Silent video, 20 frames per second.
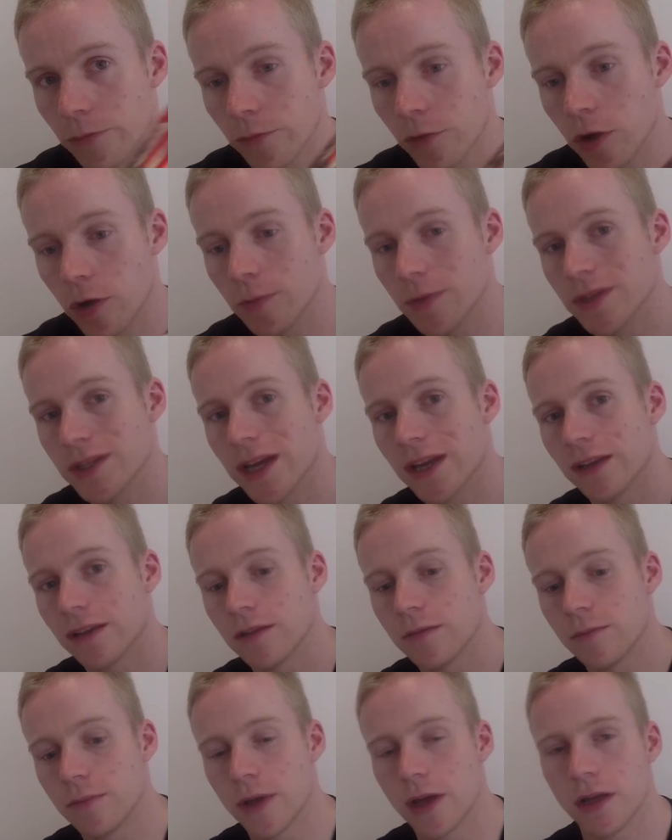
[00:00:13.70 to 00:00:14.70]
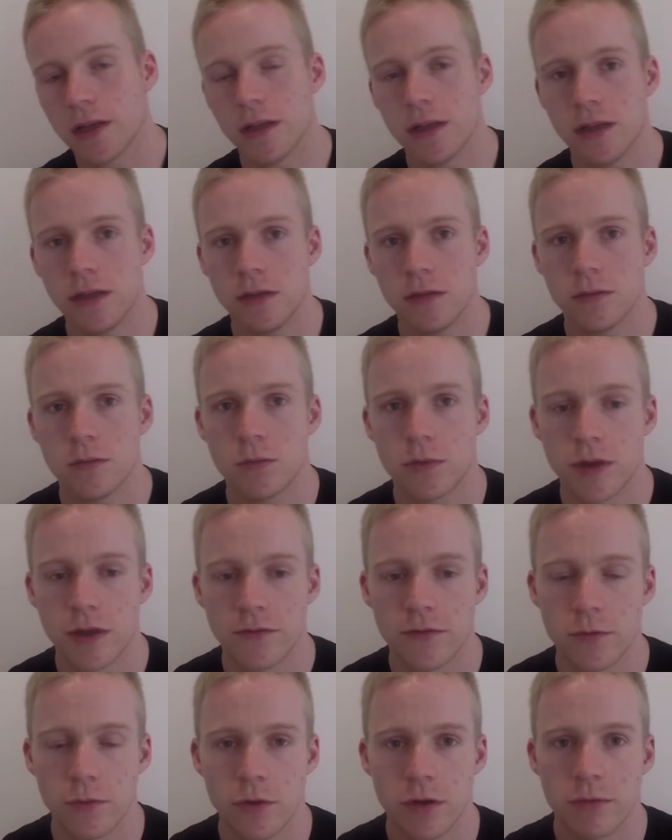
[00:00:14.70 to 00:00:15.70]
Robert Daniel Bailey,
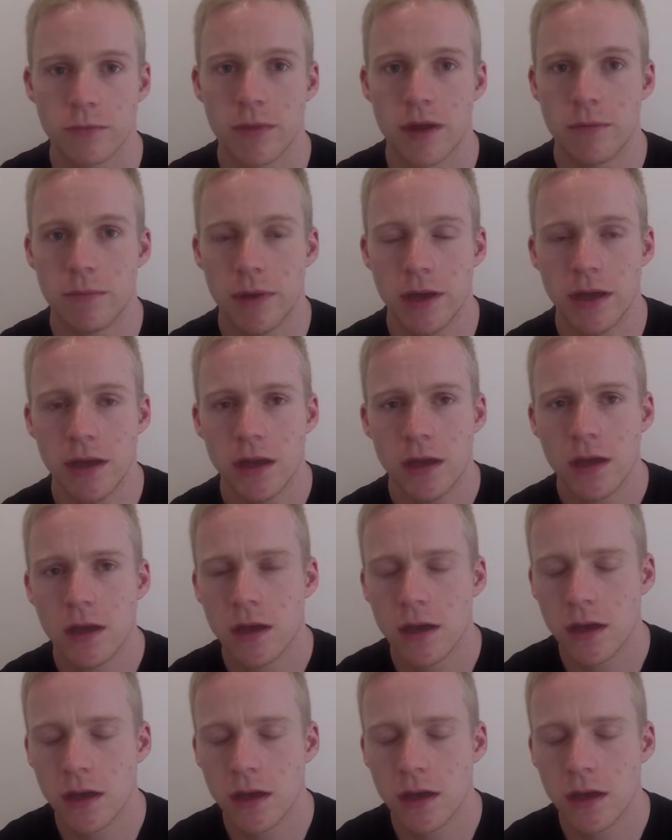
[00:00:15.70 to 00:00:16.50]
whatever your work may be,